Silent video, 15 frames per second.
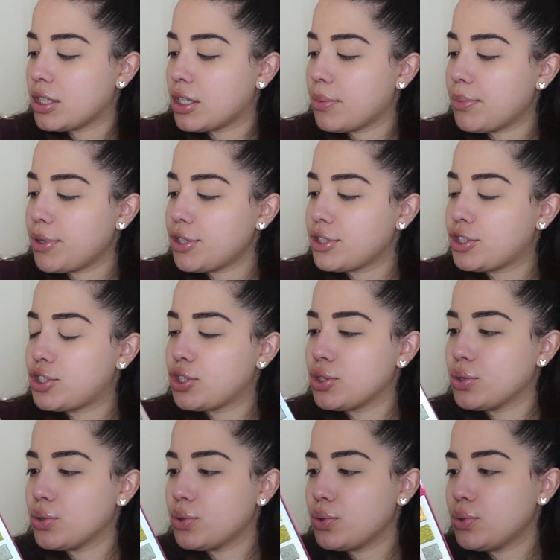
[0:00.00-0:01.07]

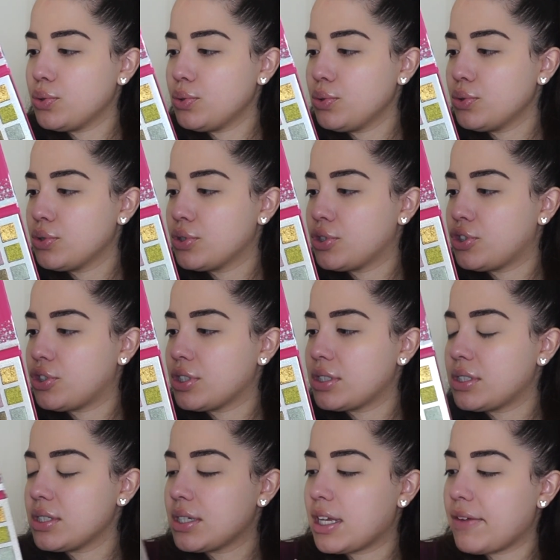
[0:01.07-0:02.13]
2,
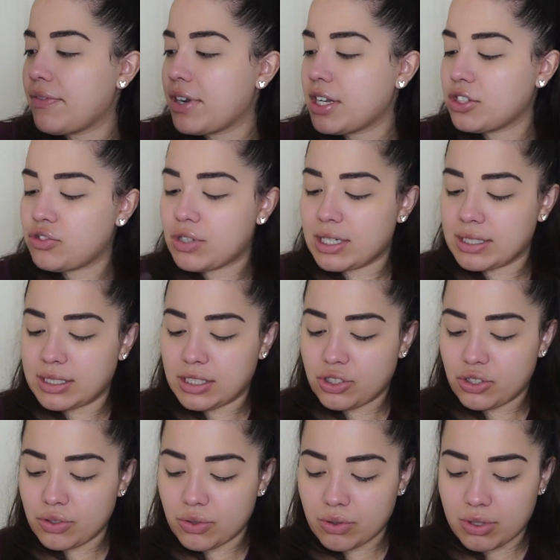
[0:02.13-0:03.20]
just to give it a
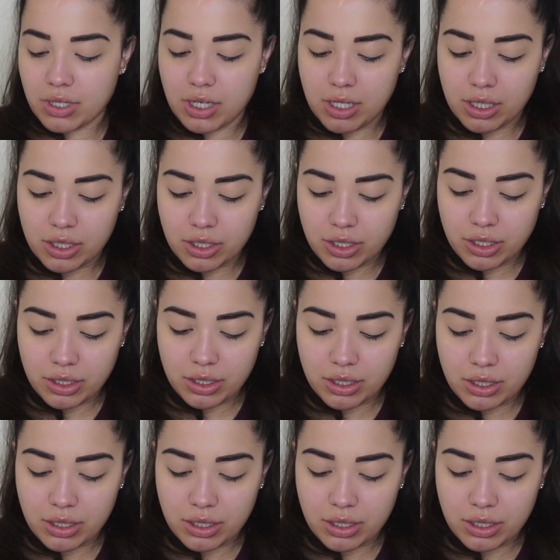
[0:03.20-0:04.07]
transitional color